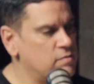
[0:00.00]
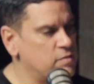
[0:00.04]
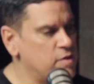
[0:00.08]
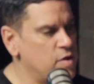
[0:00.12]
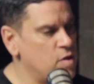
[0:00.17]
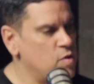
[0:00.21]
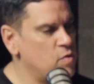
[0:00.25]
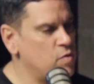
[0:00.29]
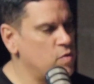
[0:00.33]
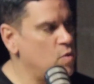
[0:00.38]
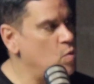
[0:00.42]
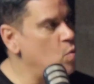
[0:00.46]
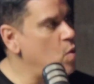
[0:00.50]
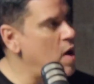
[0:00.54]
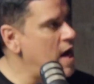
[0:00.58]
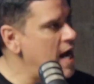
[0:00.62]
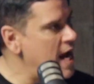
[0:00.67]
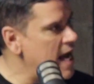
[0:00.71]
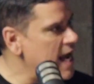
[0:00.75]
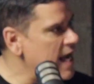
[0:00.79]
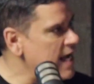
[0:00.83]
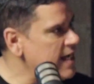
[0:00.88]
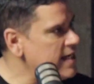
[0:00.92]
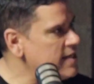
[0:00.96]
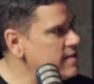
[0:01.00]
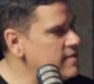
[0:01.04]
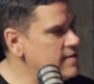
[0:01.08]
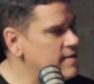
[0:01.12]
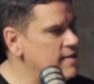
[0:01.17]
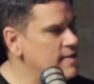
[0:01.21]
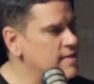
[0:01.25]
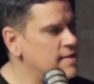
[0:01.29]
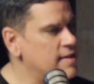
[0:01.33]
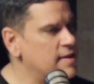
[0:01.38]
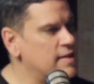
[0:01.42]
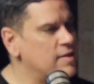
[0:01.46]
the whys
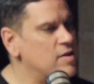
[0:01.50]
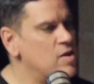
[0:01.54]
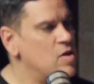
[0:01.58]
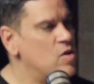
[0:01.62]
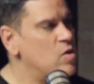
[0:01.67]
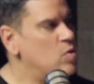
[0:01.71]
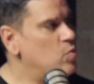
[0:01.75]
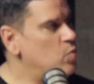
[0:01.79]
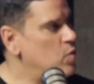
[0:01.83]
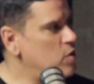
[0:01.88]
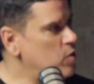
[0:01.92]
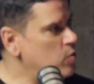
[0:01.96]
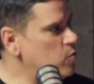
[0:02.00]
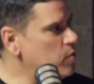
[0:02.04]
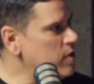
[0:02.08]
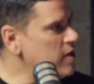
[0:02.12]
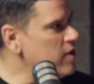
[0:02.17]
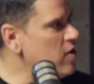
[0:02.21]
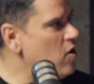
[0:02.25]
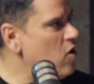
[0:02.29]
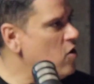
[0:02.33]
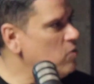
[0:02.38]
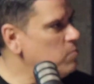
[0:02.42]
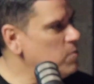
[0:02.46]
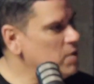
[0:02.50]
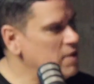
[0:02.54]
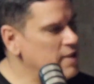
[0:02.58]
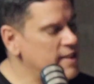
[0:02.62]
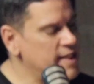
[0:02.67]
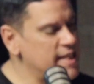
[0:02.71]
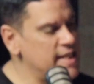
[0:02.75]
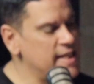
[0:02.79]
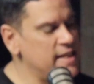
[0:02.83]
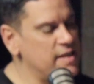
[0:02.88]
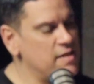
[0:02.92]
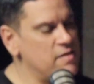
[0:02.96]
and the what do we all
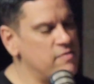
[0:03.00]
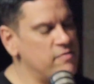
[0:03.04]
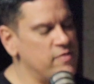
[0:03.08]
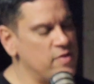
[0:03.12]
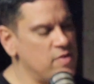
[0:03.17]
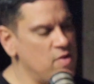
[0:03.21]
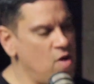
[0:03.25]
believe,